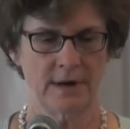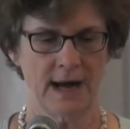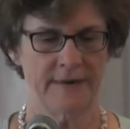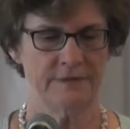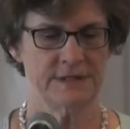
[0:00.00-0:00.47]

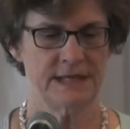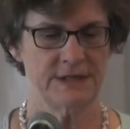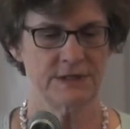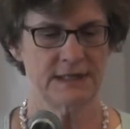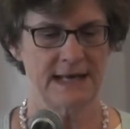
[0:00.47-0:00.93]

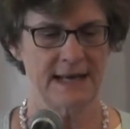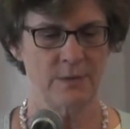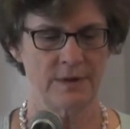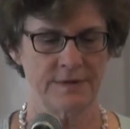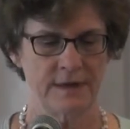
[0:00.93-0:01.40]
conversation today
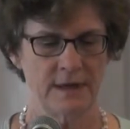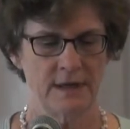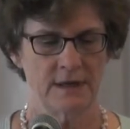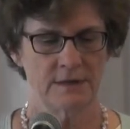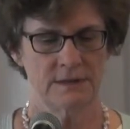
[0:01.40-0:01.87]
with
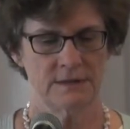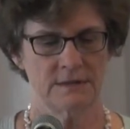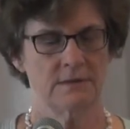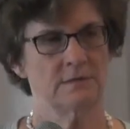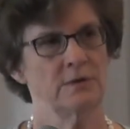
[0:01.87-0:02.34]

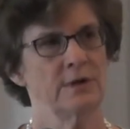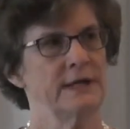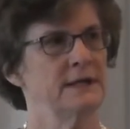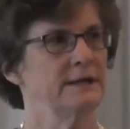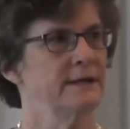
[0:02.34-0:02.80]
just
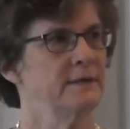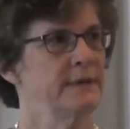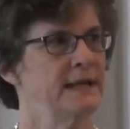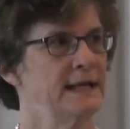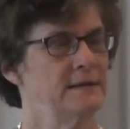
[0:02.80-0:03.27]
looking a little
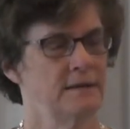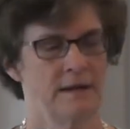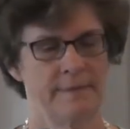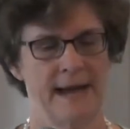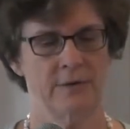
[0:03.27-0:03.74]
bit
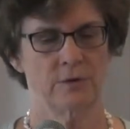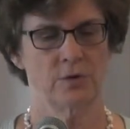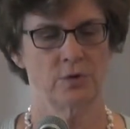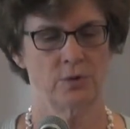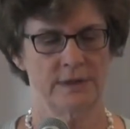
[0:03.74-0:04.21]
about
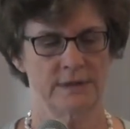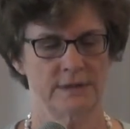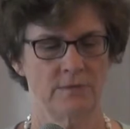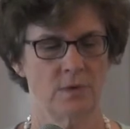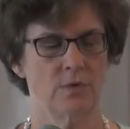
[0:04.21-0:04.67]
who is
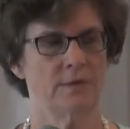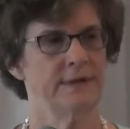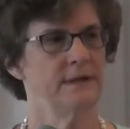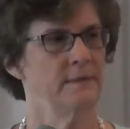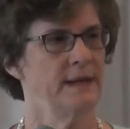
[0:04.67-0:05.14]
enrolled
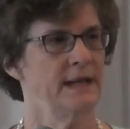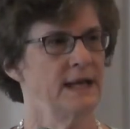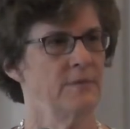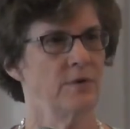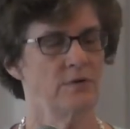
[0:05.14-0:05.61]
in the
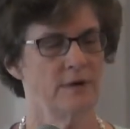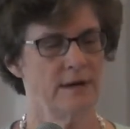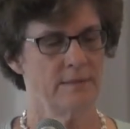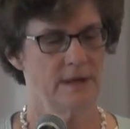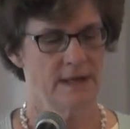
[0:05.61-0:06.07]
Medicaid program.